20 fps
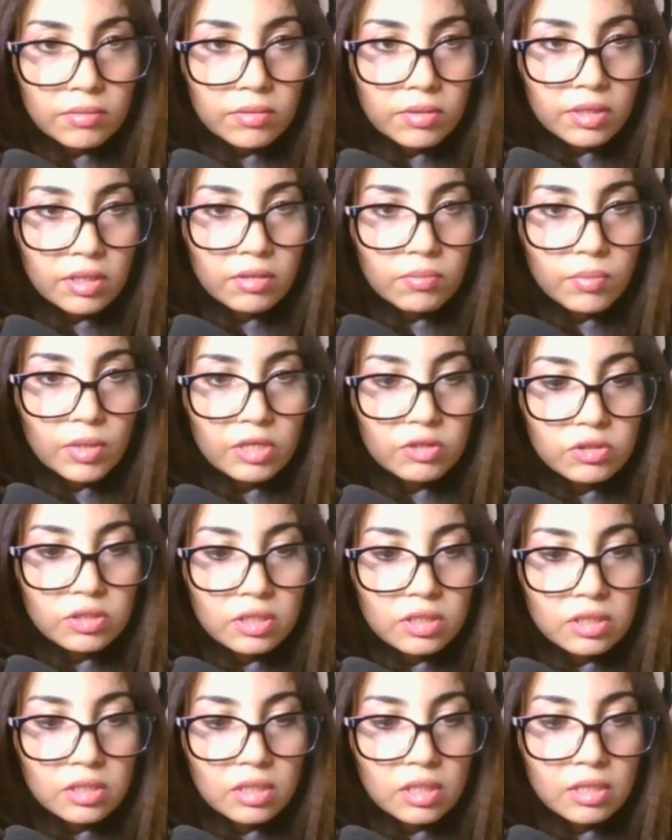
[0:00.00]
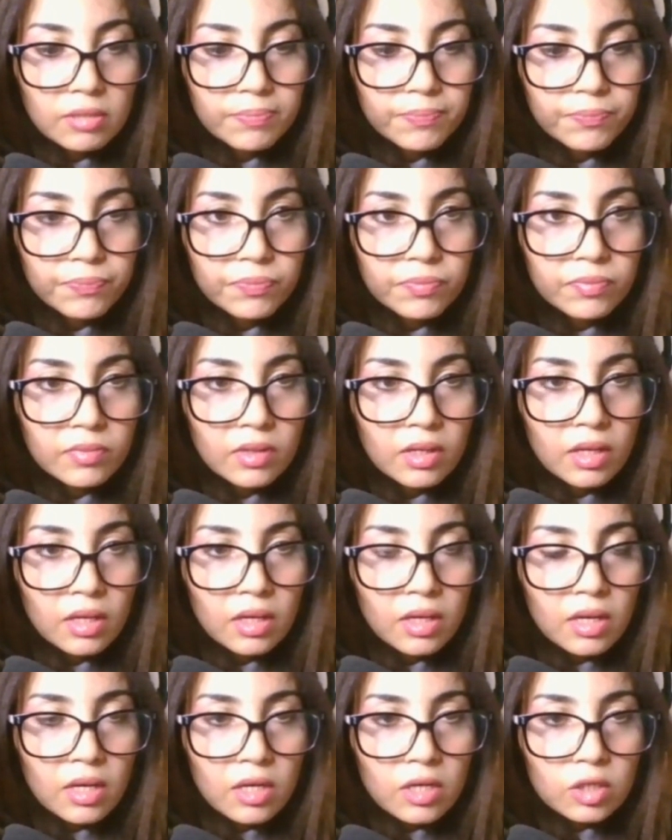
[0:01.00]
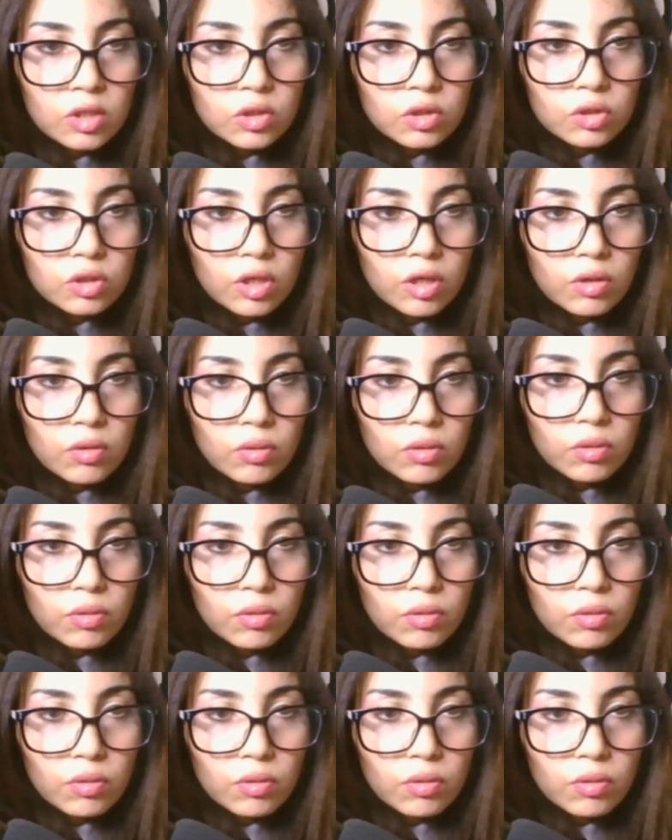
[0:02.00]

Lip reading: and paste it. So